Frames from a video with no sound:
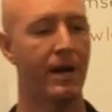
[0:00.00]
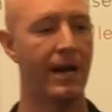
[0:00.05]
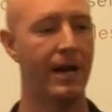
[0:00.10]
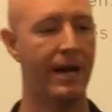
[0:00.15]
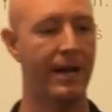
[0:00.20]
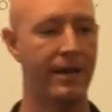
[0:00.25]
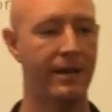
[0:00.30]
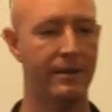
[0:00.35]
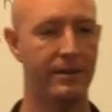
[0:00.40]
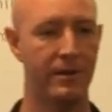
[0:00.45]

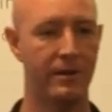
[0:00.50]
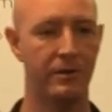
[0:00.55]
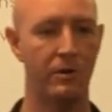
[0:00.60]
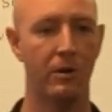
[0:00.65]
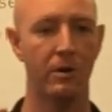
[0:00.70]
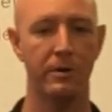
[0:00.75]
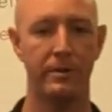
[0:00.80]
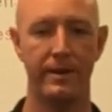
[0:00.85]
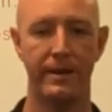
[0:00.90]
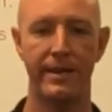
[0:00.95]
why the
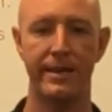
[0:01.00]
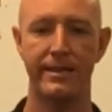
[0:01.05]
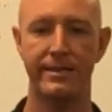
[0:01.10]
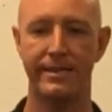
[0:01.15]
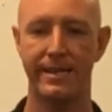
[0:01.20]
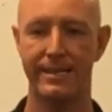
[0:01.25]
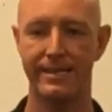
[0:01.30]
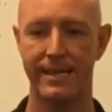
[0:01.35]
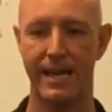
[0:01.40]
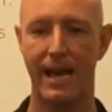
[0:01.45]
Northeast
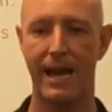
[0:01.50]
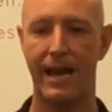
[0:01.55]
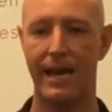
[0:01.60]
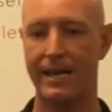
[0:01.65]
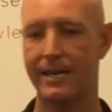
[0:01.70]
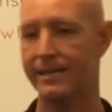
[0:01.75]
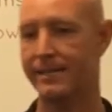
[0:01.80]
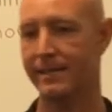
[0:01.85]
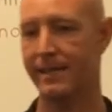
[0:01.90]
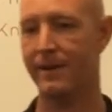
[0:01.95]
has the
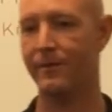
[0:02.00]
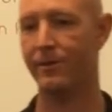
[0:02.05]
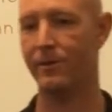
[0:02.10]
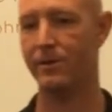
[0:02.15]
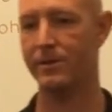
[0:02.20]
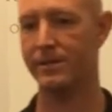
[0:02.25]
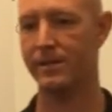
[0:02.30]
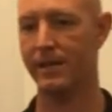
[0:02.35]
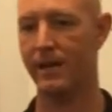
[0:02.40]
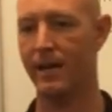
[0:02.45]
highest
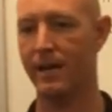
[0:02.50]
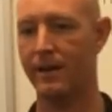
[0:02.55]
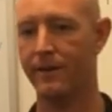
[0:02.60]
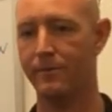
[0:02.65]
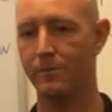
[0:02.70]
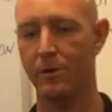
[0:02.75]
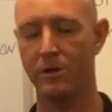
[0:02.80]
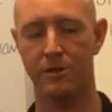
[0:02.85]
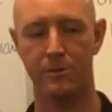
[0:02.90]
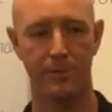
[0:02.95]
levels
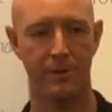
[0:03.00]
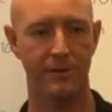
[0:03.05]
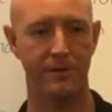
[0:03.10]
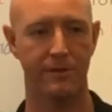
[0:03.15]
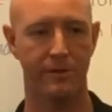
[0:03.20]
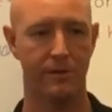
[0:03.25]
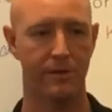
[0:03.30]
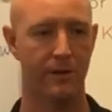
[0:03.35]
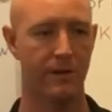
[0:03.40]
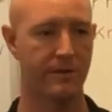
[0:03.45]
of multiple
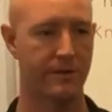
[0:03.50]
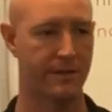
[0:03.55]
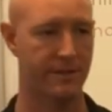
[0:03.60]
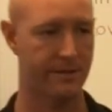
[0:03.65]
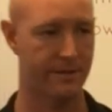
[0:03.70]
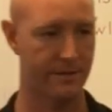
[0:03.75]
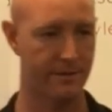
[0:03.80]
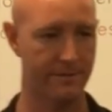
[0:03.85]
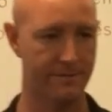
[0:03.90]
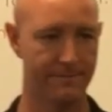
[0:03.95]

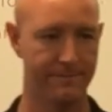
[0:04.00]
sclerosis.